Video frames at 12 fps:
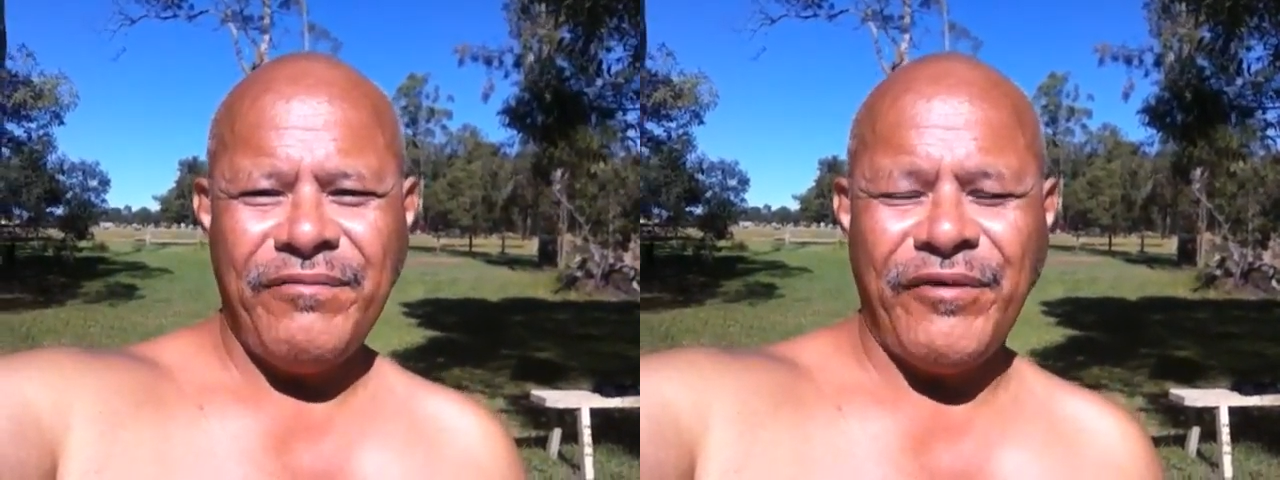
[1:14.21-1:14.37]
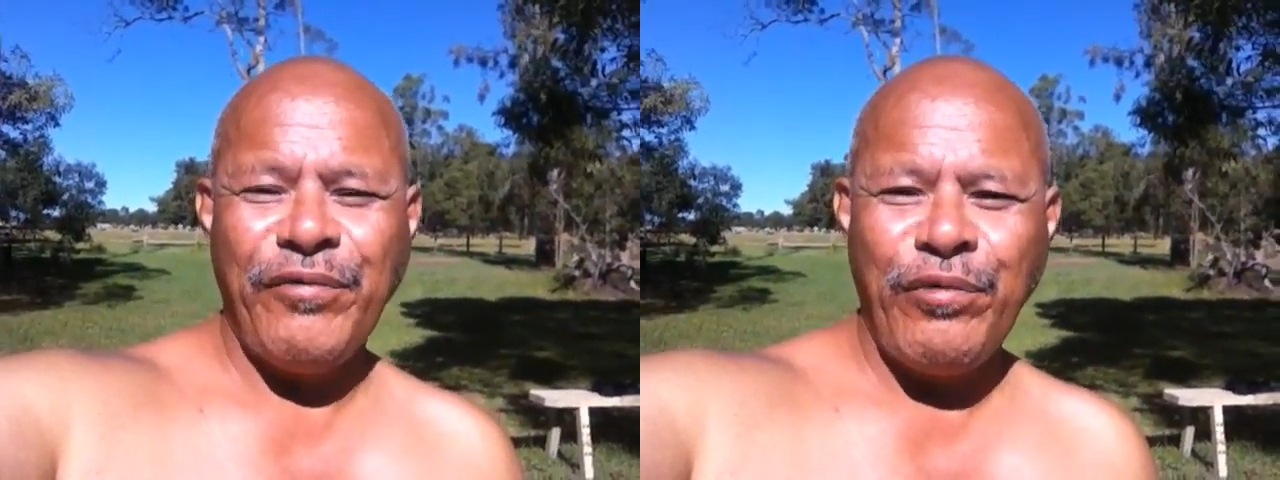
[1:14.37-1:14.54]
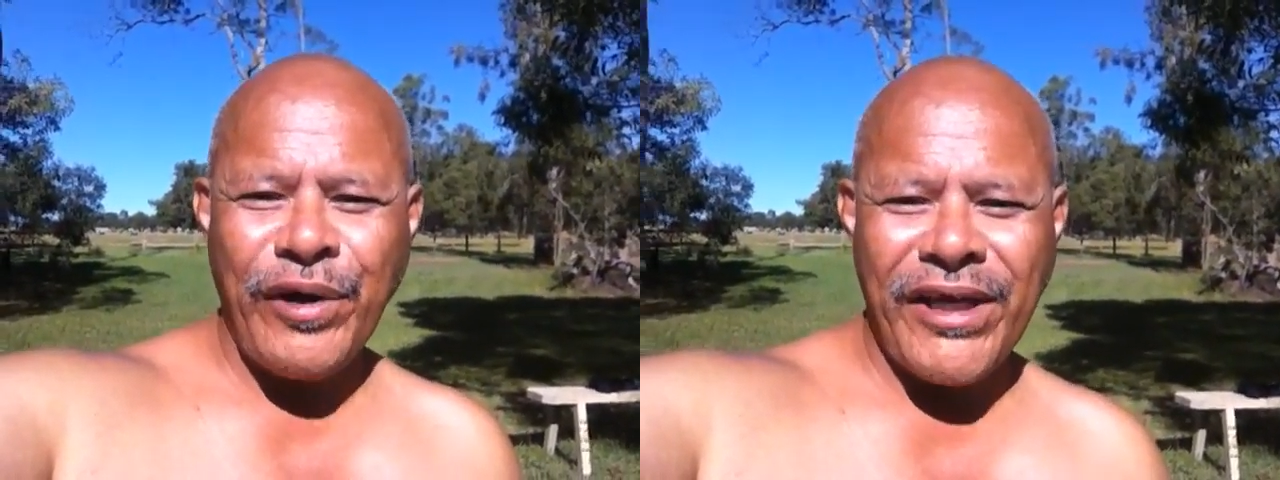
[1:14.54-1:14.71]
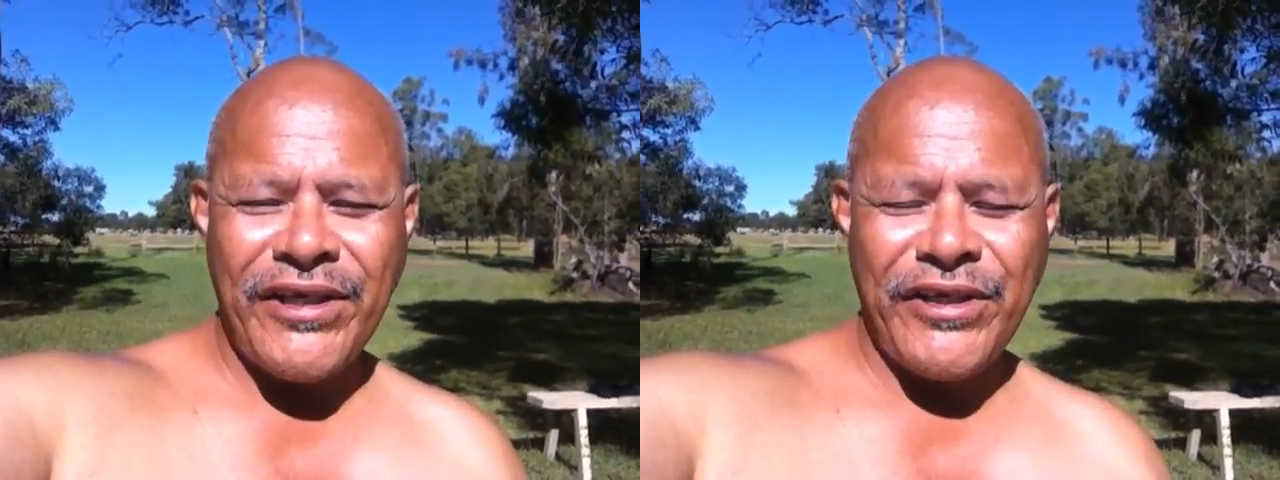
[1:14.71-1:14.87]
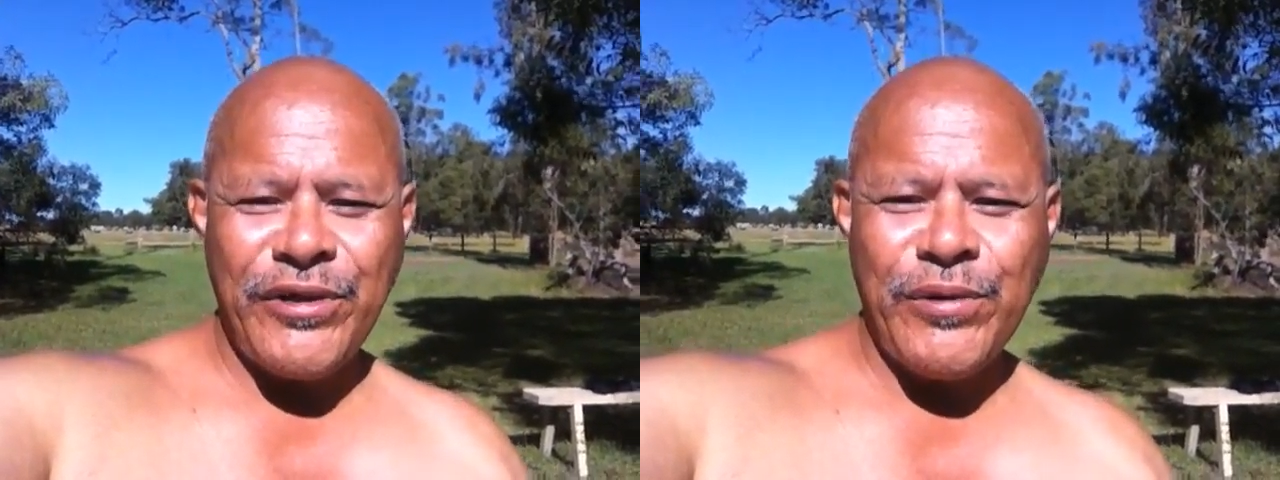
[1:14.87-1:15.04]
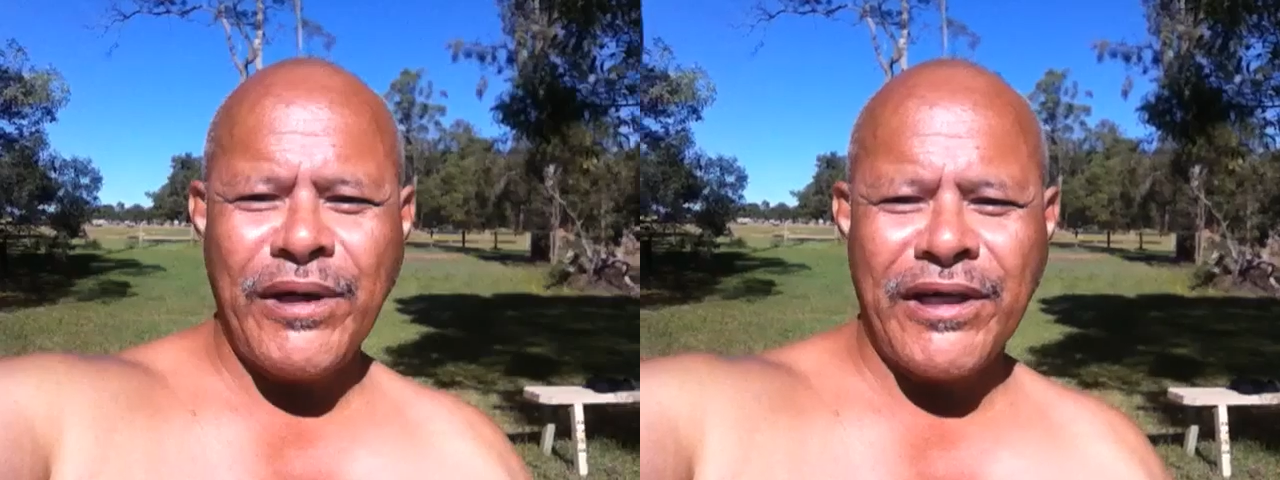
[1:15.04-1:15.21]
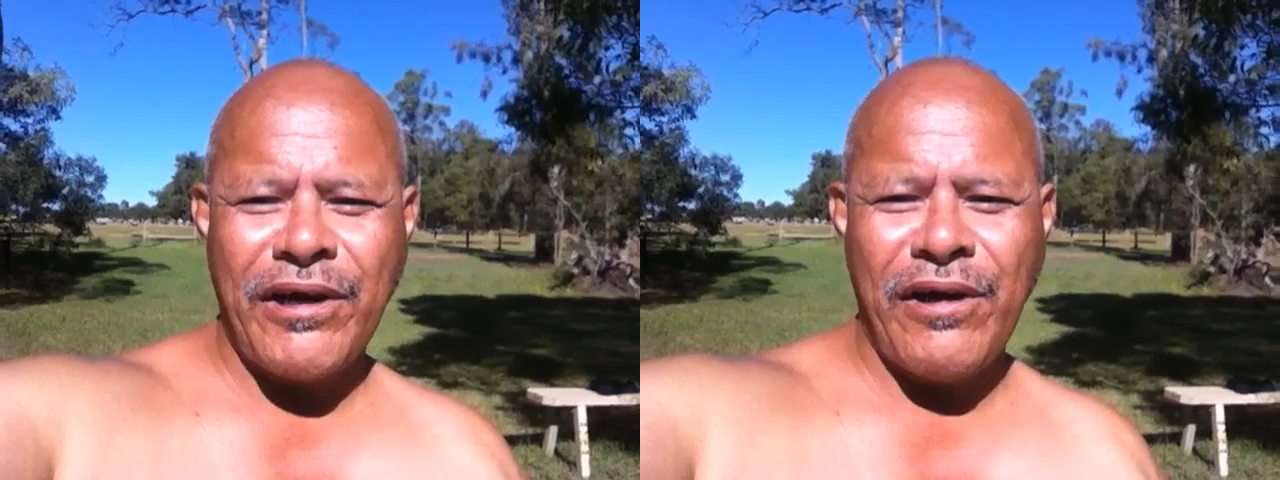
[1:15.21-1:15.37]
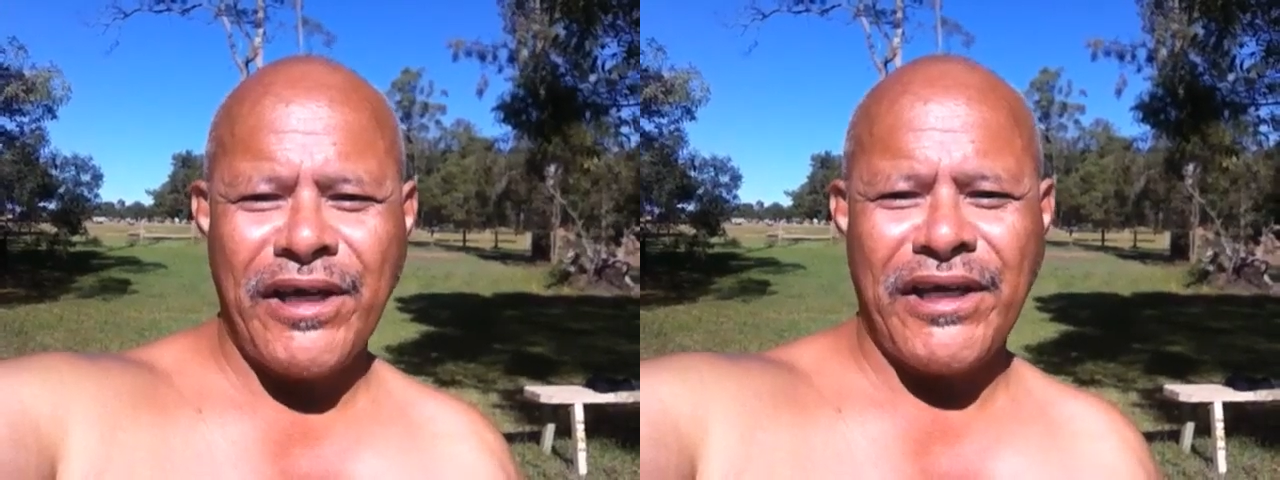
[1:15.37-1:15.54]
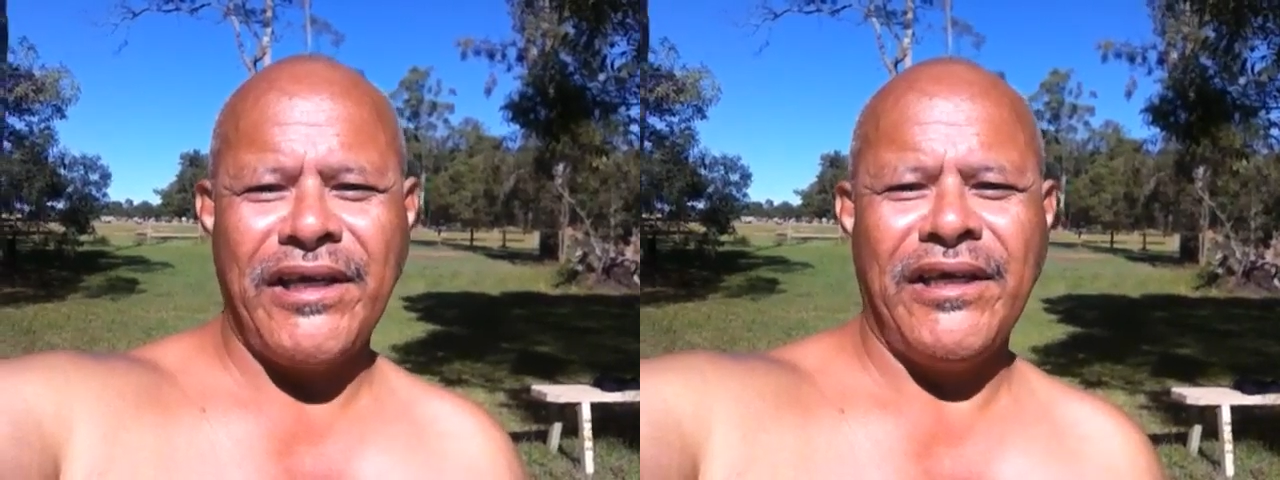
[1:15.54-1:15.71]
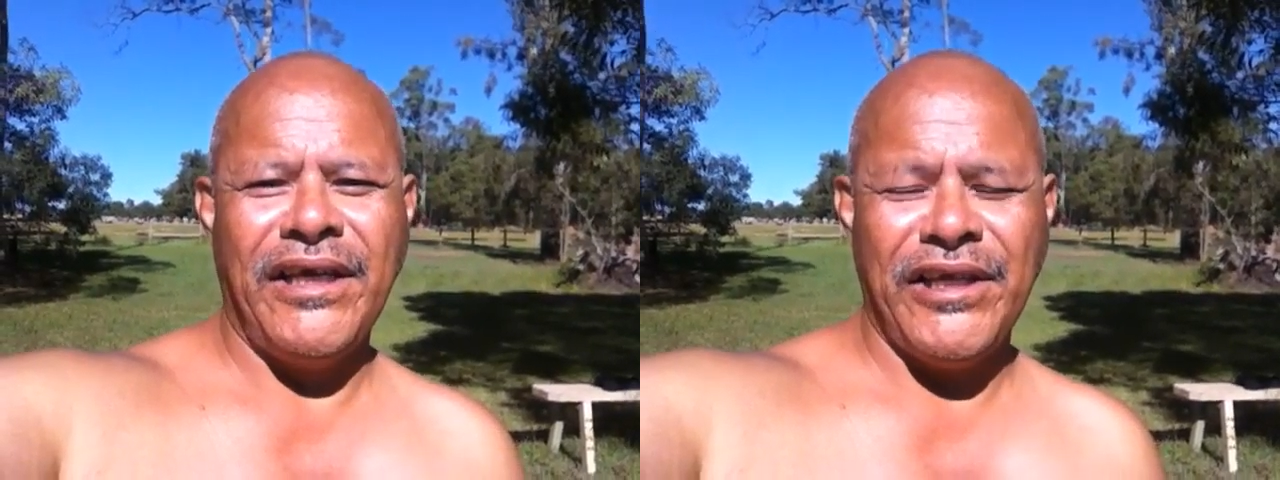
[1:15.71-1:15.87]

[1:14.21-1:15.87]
with where you are going